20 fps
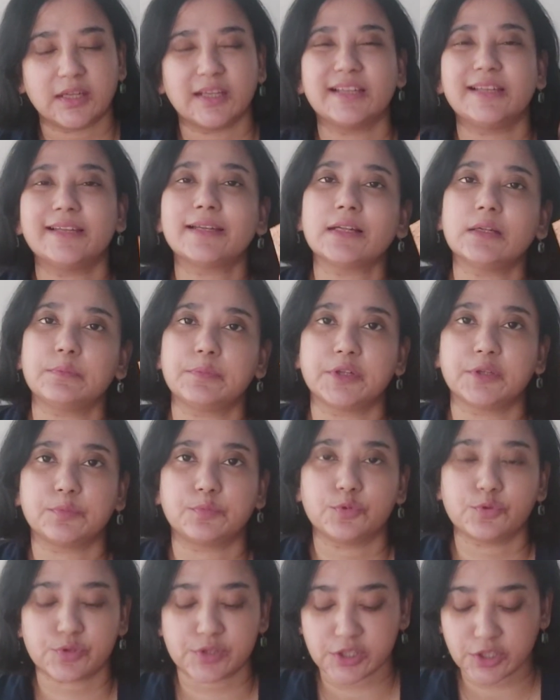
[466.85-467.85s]
a little bit
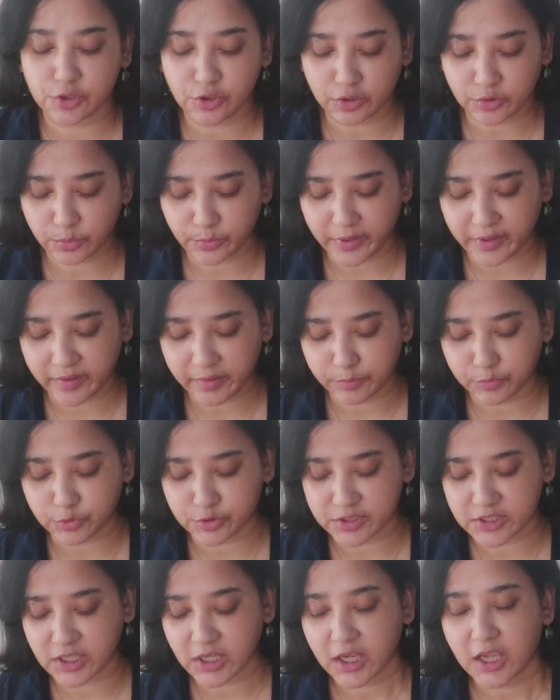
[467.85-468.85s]
boozy, not very
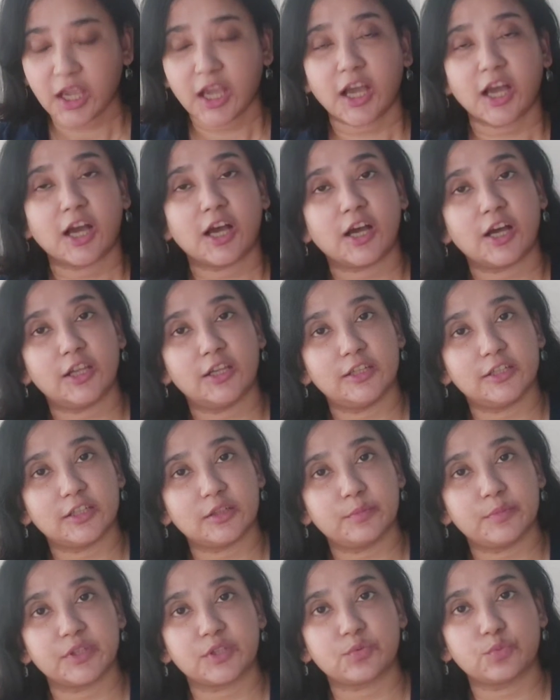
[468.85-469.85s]
boozy, a little
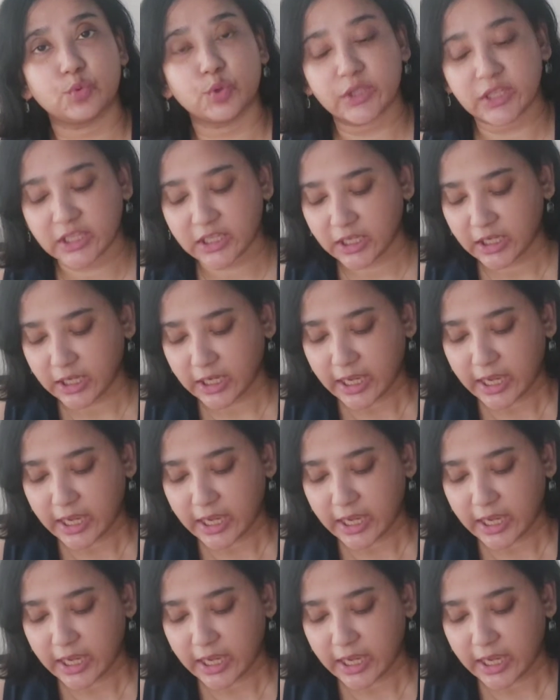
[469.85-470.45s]
bit woody.